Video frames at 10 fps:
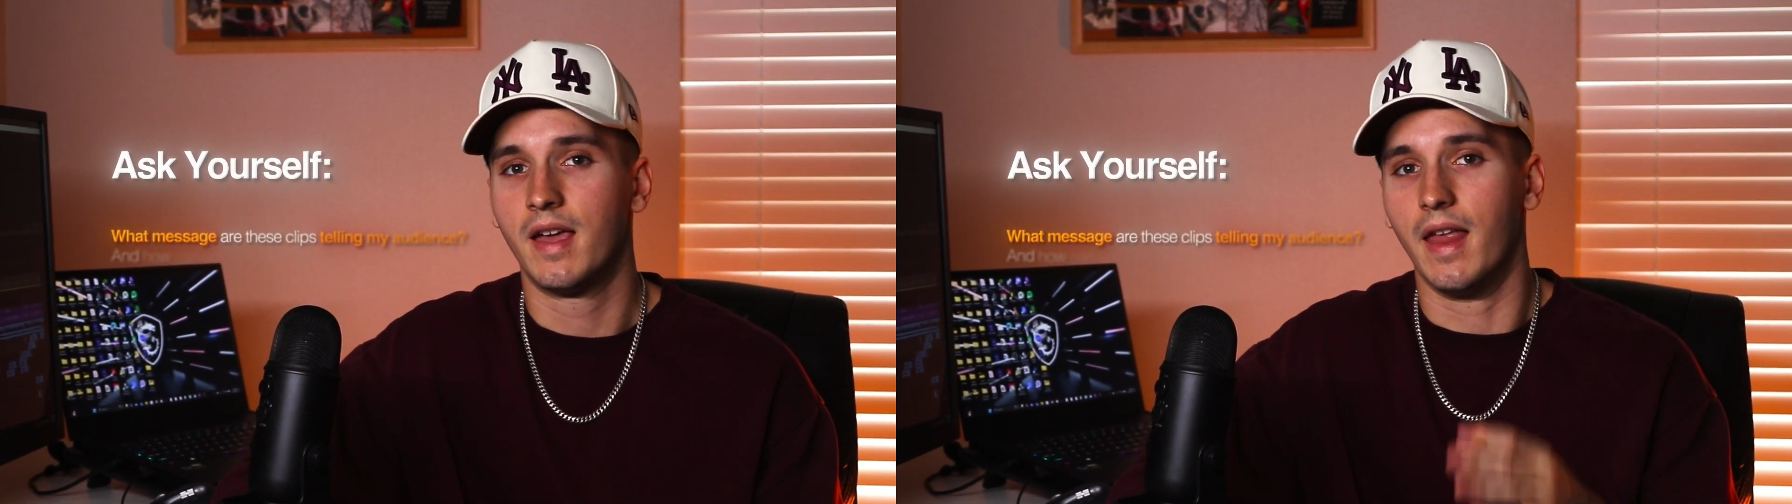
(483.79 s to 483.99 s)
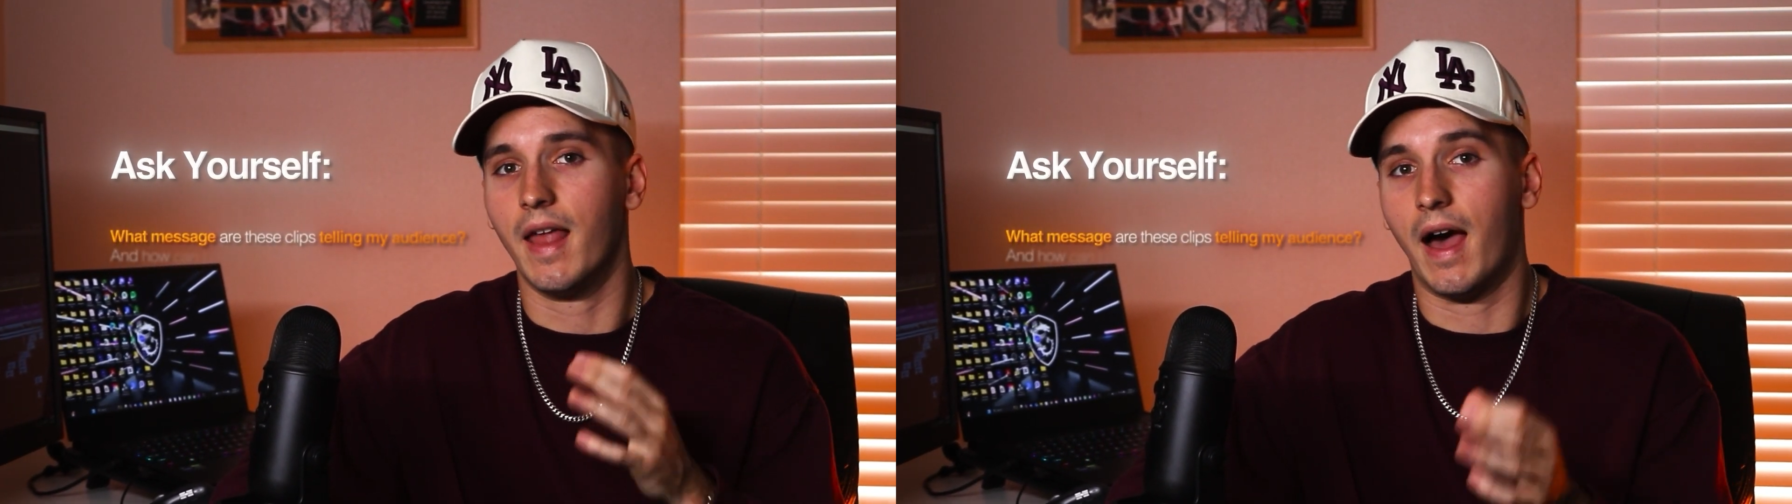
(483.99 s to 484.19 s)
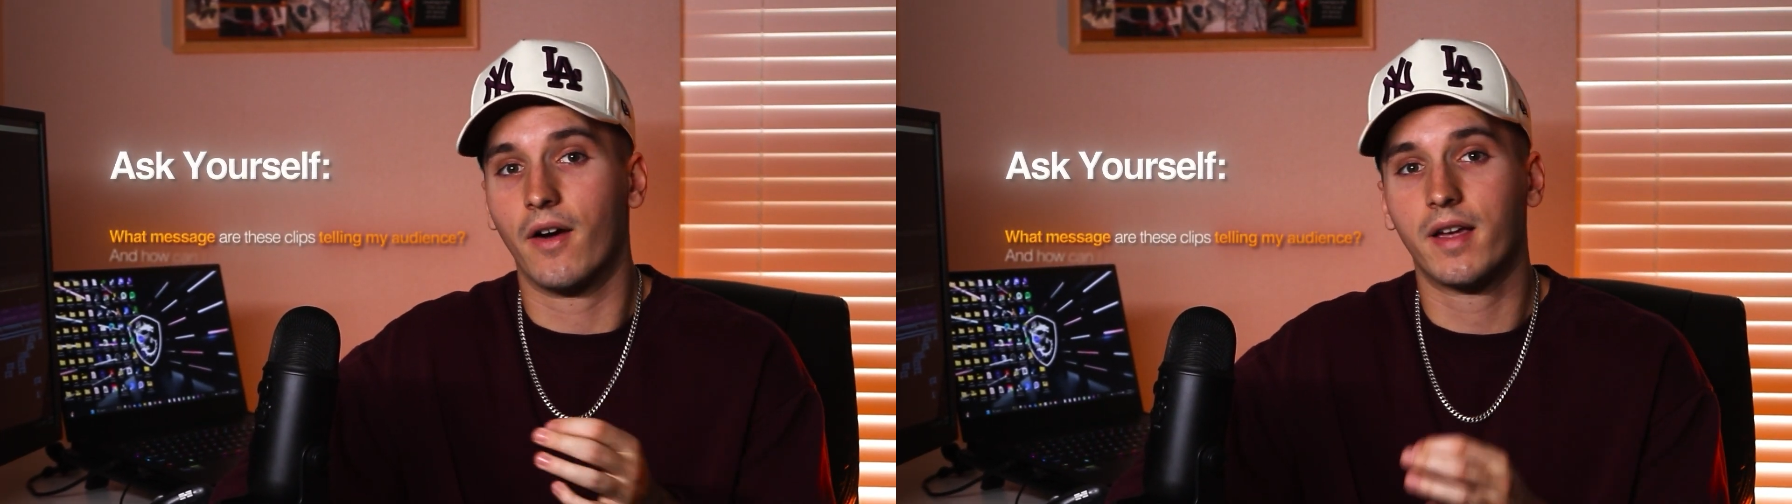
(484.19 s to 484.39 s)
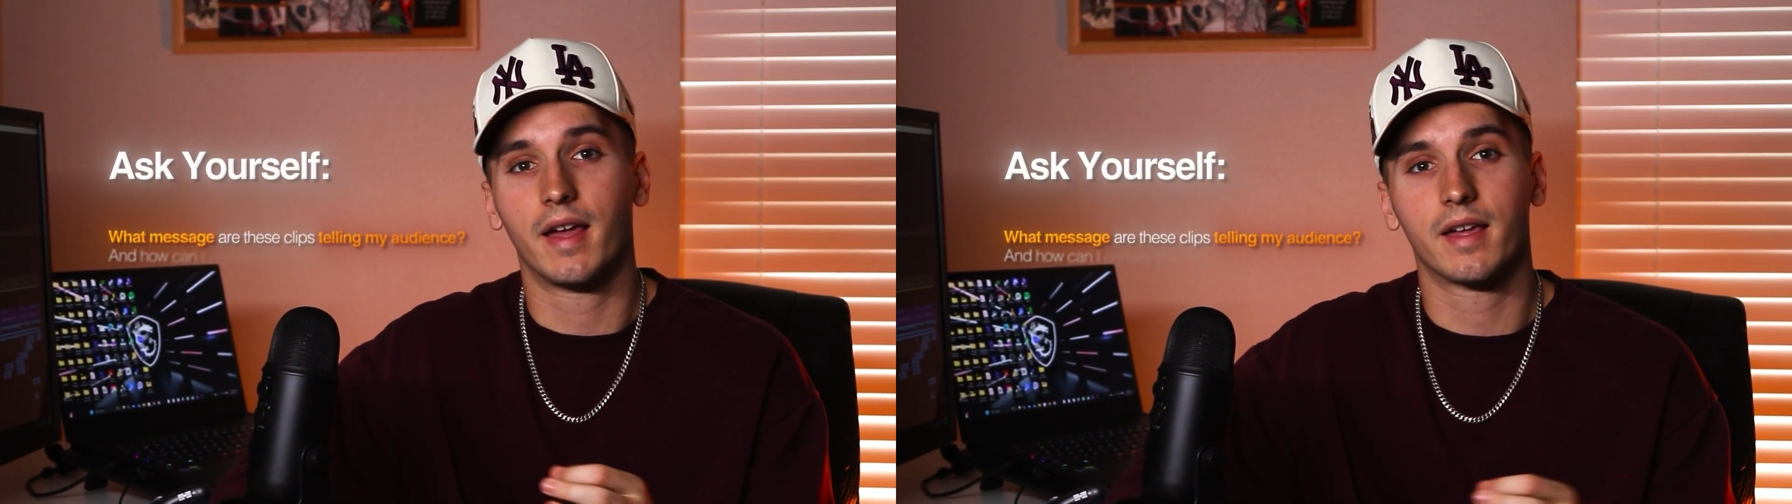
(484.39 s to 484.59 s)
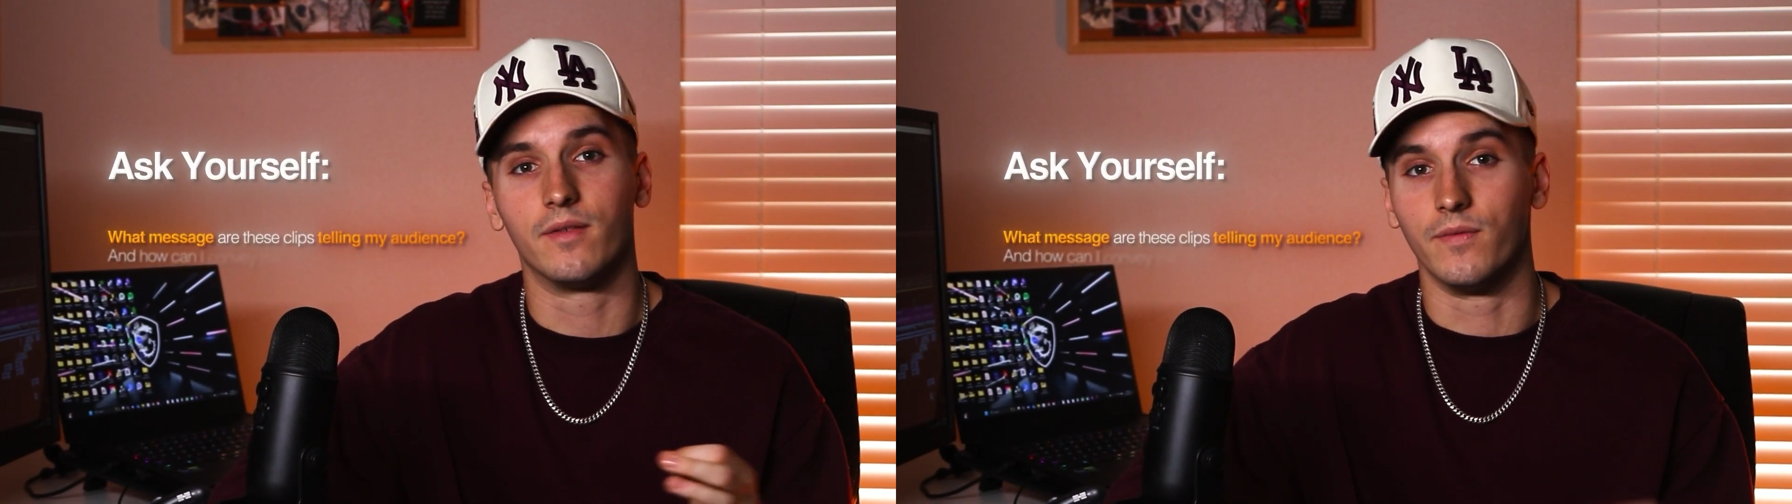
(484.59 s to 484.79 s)
and how can I
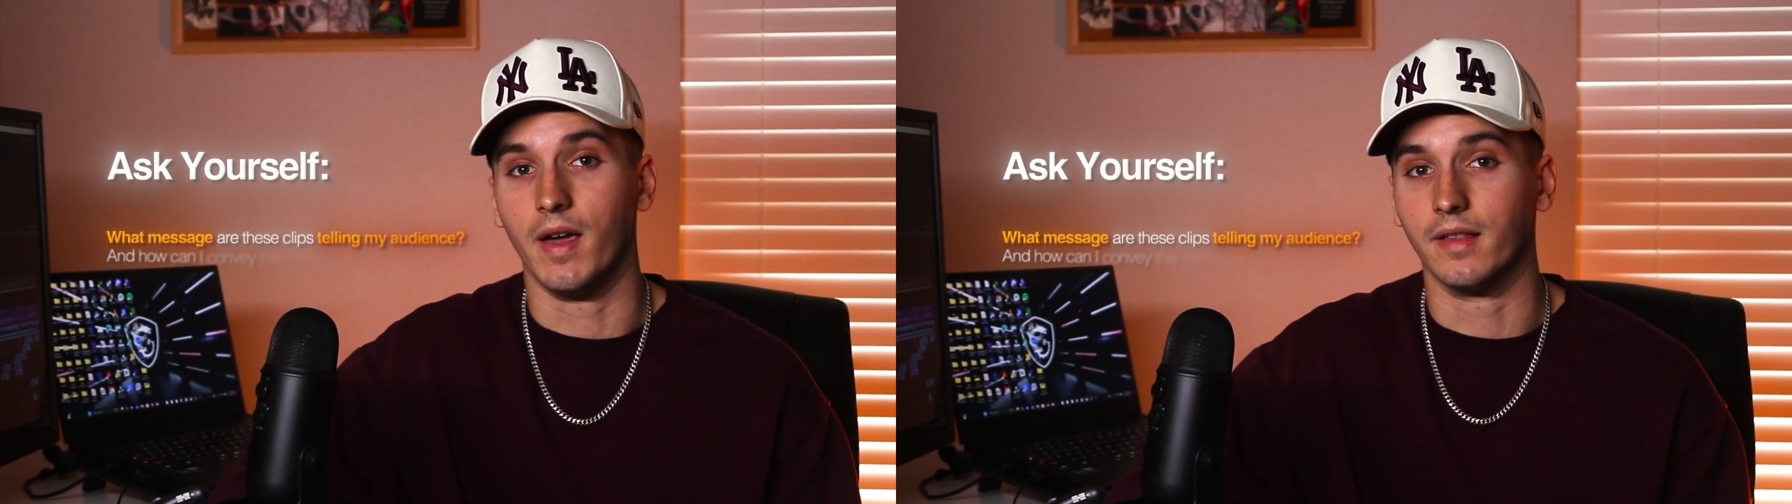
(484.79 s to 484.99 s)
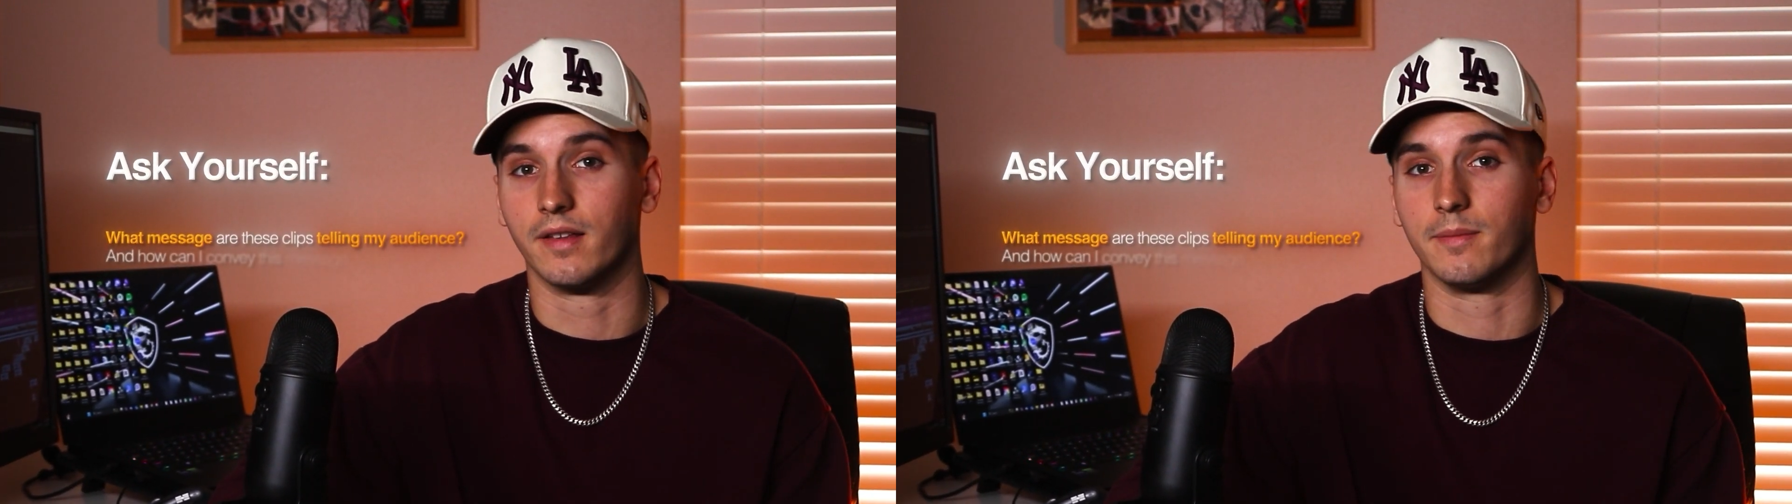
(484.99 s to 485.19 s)
convey this